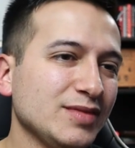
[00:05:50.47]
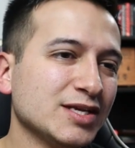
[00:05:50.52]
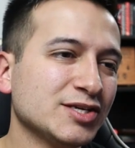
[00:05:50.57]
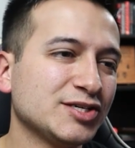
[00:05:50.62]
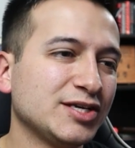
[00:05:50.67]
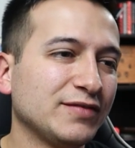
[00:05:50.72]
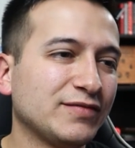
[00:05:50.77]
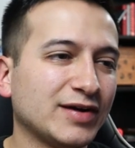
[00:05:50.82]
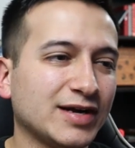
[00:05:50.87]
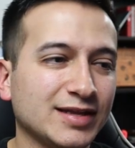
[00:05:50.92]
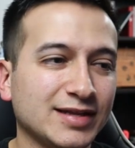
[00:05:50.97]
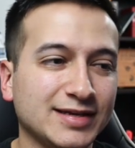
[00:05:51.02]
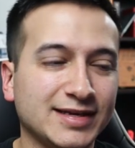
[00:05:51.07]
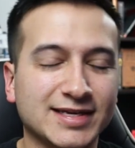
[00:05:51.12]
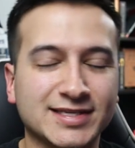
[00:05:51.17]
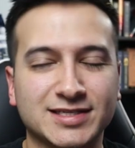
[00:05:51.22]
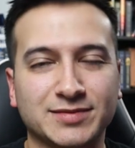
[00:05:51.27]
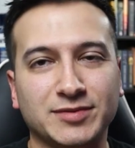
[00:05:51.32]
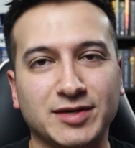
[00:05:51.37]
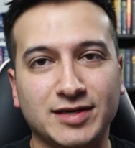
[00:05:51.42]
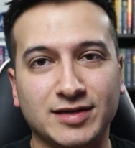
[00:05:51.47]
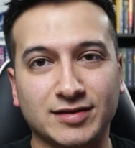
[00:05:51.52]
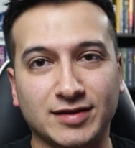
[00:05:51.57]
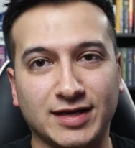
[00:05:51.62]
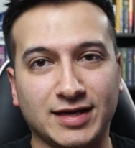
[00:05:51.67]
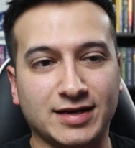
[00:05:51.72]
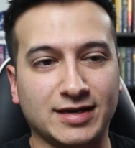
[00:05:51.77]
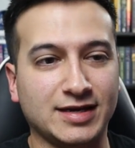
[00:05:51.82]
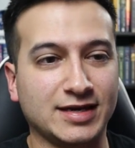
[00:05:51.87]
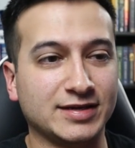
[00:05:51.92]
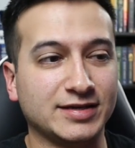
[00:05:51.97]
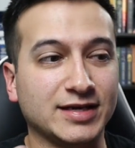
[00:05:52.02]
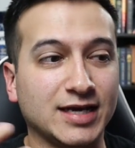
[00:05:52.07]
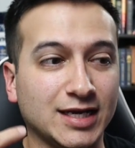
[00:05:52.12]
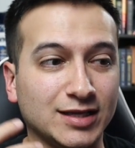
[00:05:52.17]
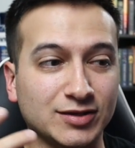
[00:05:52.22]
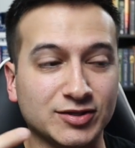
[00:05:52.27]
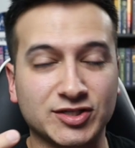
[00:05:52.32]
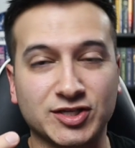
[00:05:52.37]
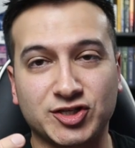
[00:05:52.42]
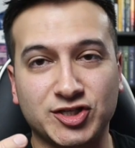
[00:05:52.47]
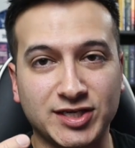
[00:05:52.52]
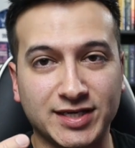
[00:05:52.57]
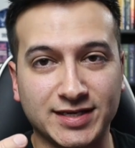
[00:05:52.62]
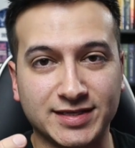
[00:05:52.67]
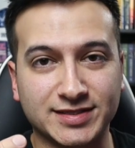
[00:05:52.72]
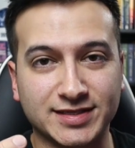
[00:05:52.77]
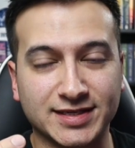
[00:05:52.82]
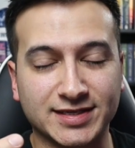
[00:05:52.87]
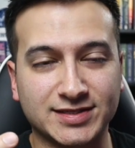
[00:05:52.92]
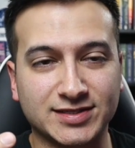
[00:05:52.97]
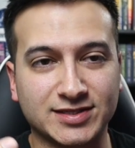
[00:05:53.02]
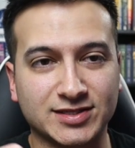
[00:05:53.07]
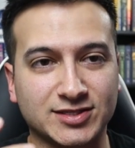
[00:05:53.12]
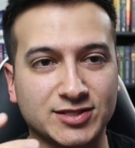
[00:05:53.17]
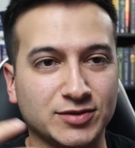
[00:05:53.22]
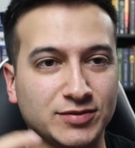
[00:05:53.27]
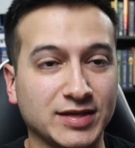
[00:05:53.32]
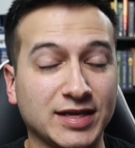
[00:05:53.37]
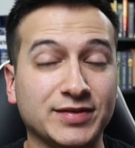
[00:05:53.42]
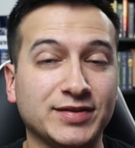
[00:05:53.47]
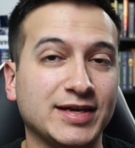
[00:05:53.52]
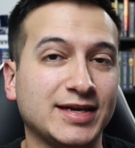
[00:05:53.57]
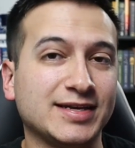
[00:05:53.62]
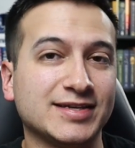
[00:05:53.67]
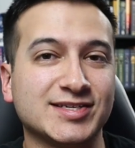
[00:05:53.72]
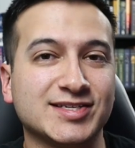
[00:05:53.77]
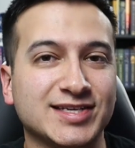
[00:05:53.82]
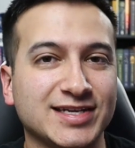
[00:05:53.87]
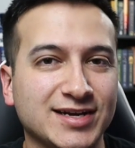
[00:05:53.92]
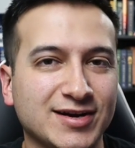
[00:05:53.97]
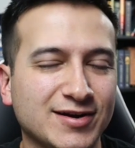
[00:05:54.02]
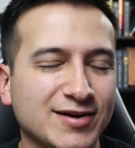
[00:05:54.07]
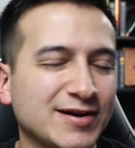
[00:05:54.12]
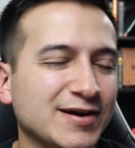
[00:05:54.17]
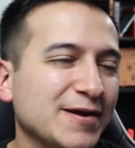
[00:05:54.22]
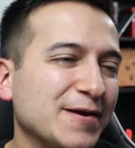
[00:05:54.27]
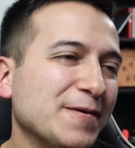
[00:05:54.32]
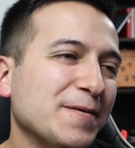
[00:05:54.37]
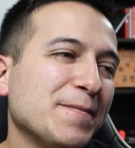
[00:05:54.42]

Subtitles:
She finally gets somebody to like acknowledge that she exists so then they can see her.